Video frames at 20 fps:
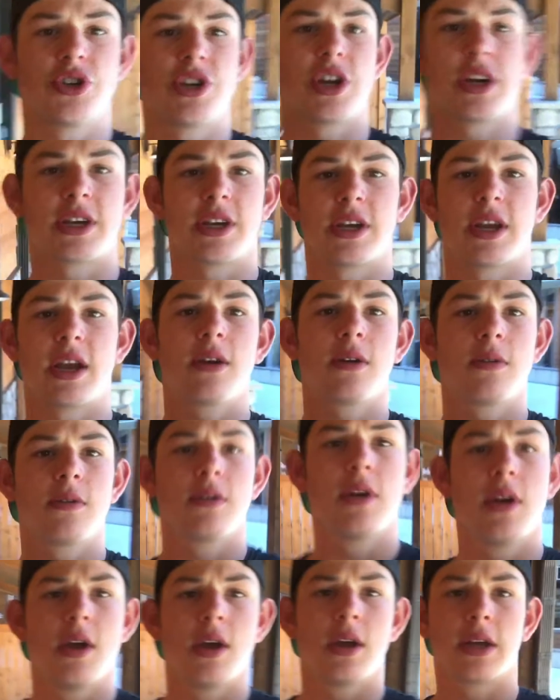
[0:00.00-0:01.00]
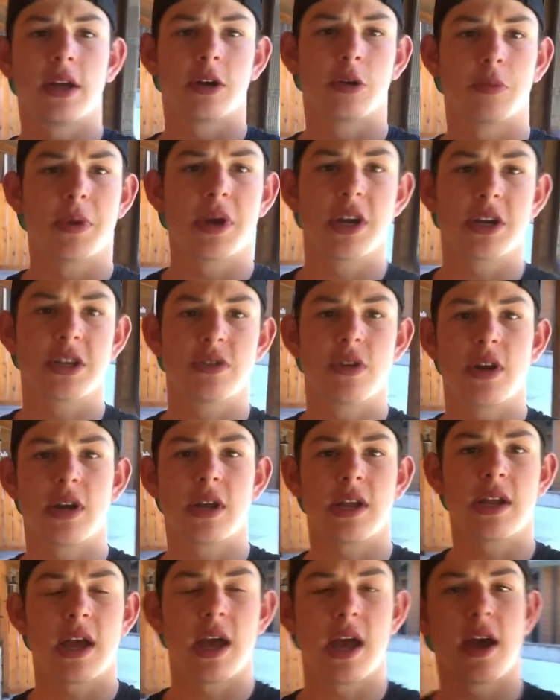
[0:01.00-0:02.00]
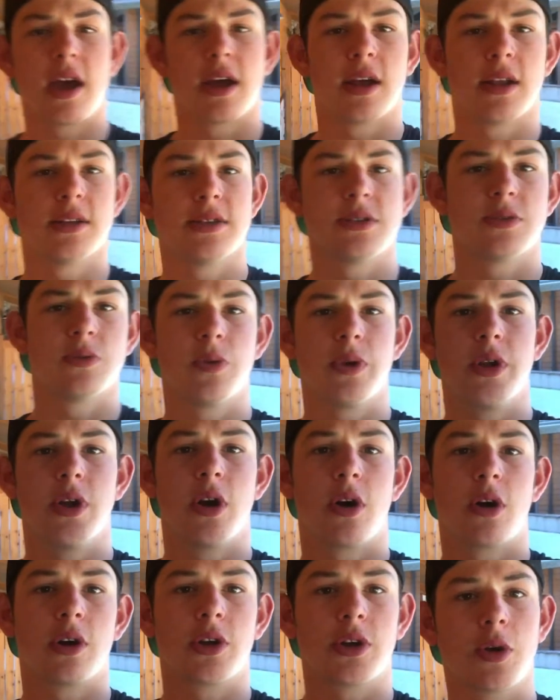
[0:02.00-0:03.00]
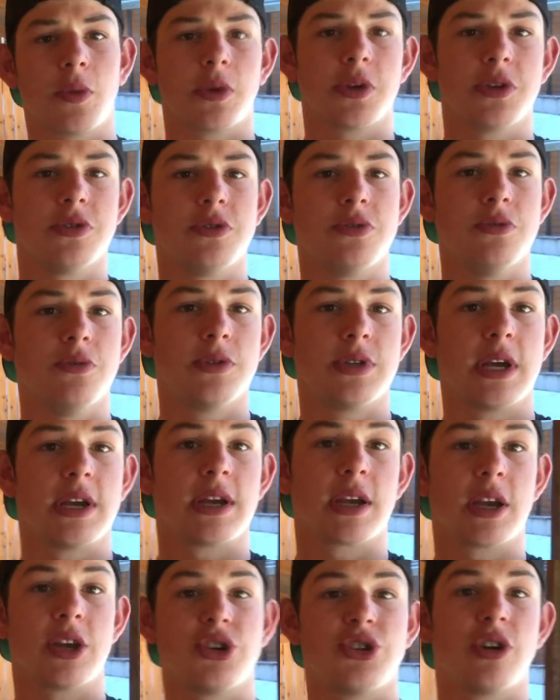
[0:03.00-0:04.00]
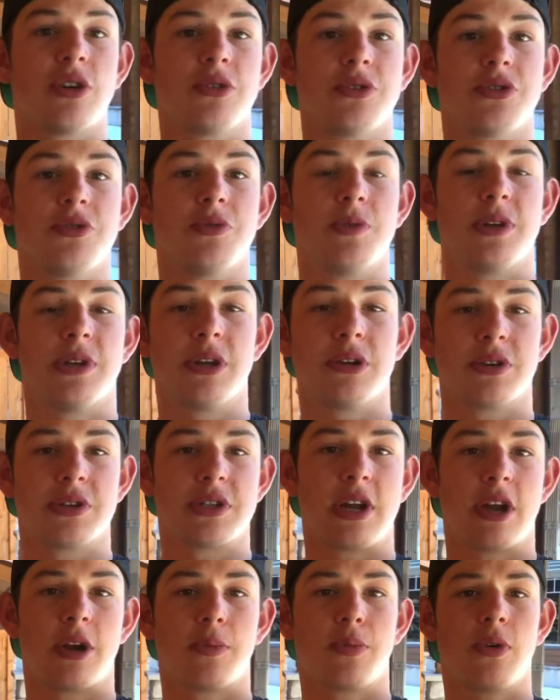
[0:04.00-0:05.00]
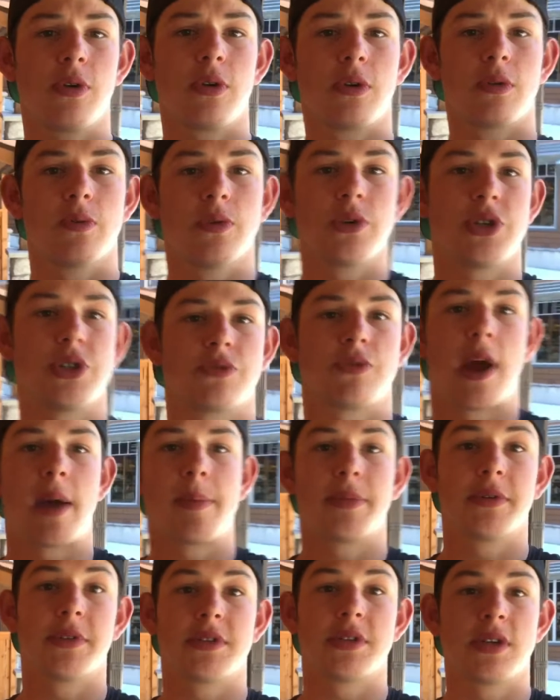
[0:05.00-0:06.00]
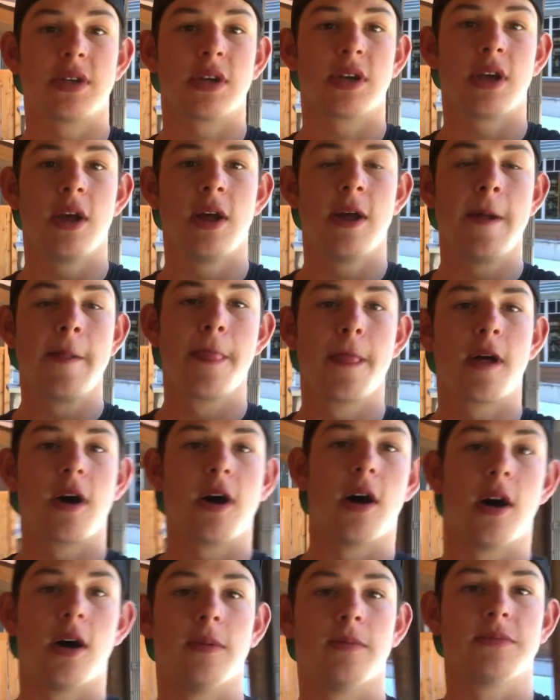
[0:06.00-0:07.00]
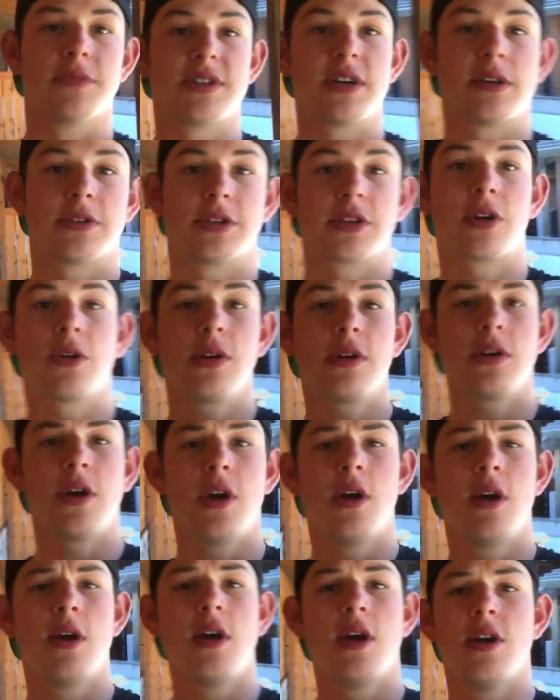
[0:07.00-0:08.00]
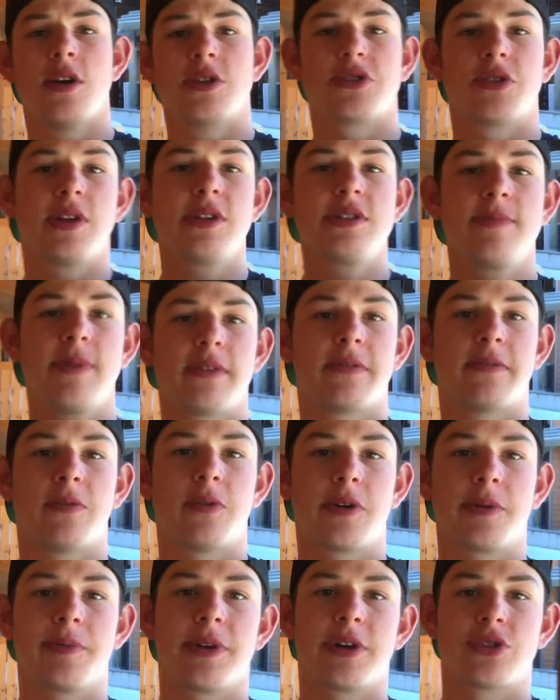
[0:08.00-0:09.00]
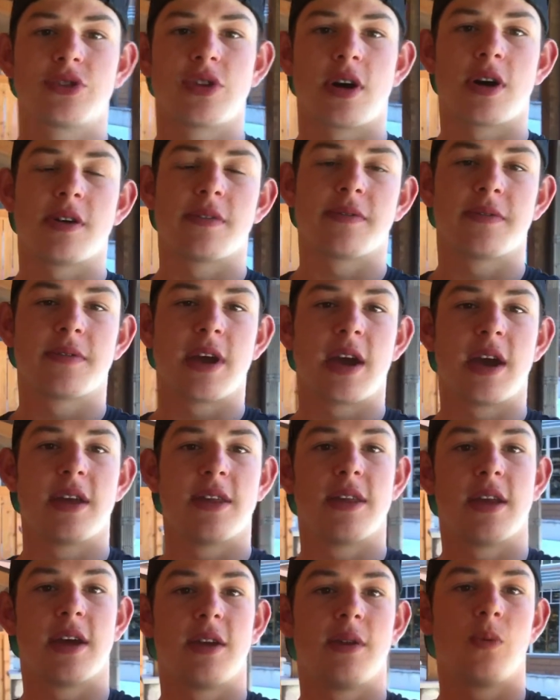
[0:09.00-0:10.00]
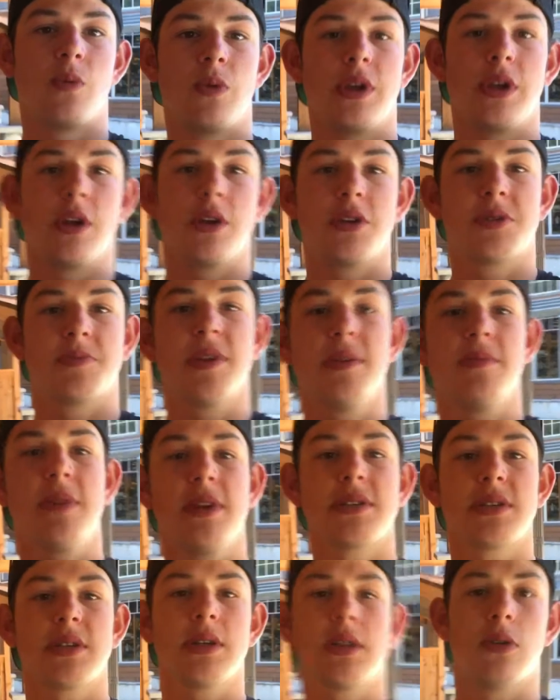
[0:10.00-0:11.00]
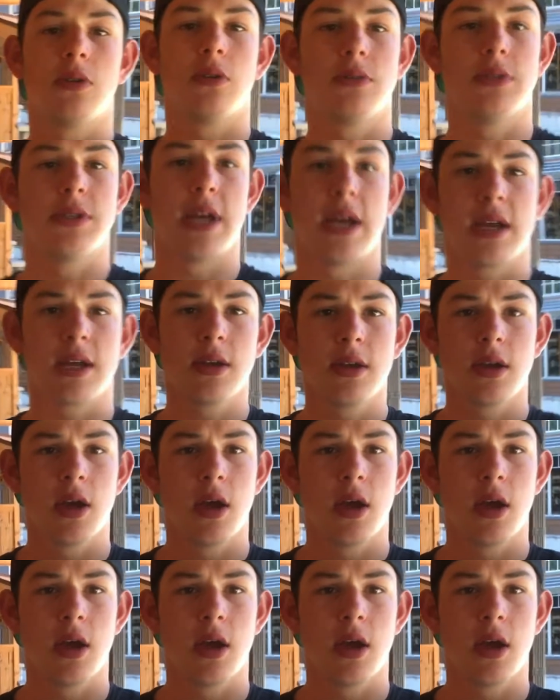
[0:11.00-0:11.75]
checking out, getting our bags ready, and we are going to take a shuttle to the nearest airport, which is Rapid City, South Dakota. So that's about a 40-minute drive, and then we spend basically the whole day